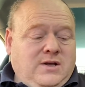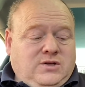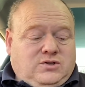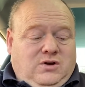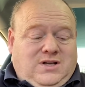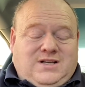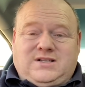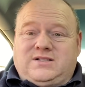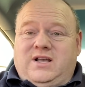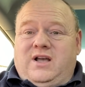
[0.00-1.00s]
So as I
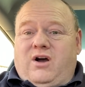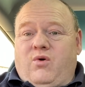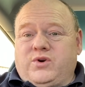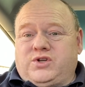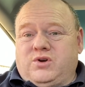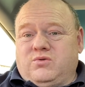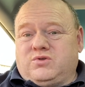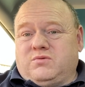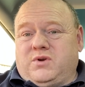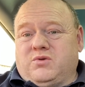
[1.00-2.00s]
say, always use
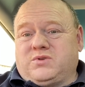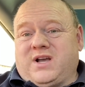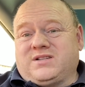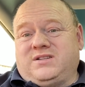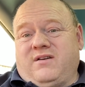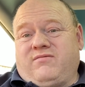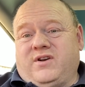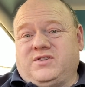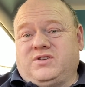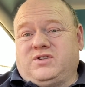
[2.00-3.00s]
somebody who's gas safe
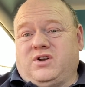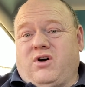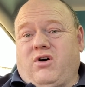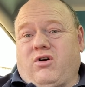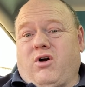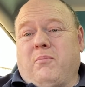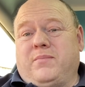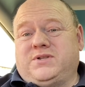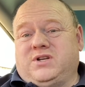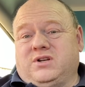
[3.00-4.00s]
registered or
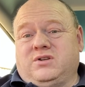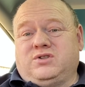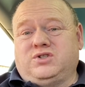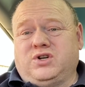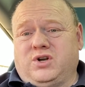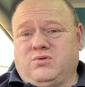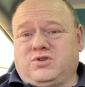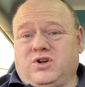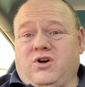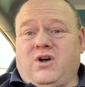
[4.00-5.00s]
competent to do
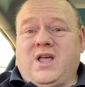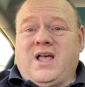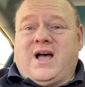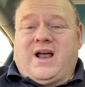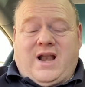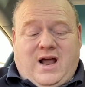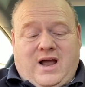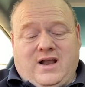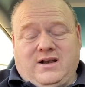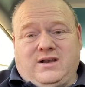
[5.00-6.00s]
so.
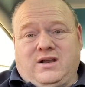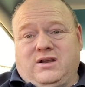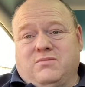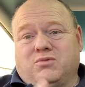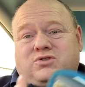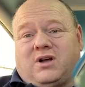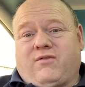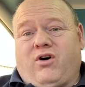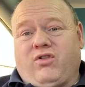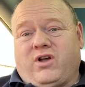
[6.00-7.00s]
And you must have
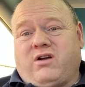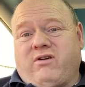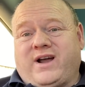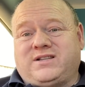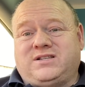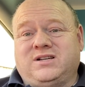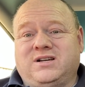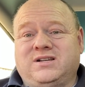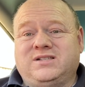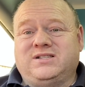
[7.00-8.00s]
all the correct
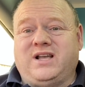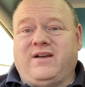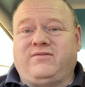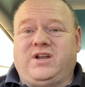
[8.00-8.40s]
safety